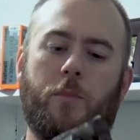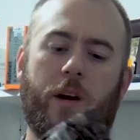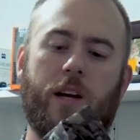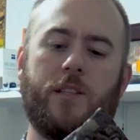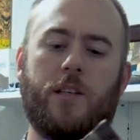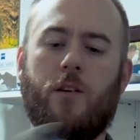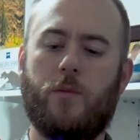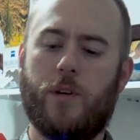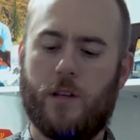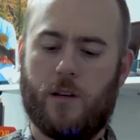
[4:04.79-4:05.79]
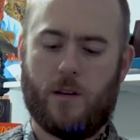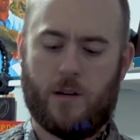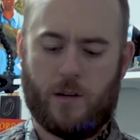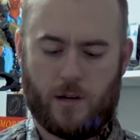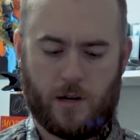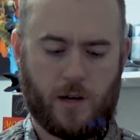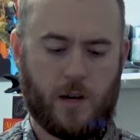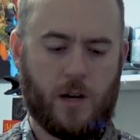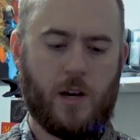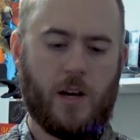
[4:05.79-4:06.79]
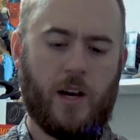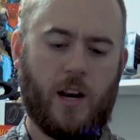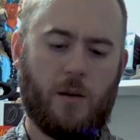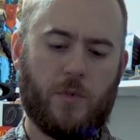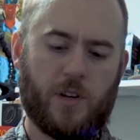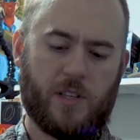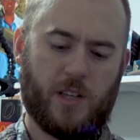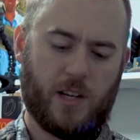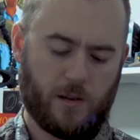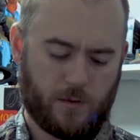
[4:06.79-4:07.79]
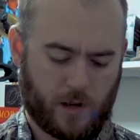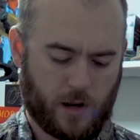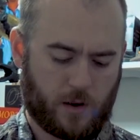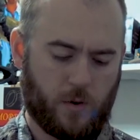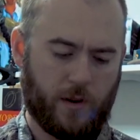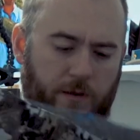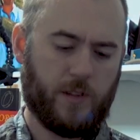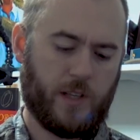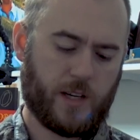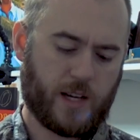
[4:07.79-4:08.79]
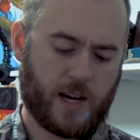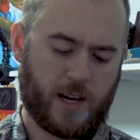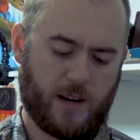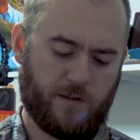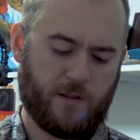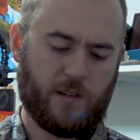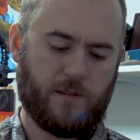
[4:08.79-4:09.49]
the pants that go with it, and I'm gonna say they're the equivalent kind of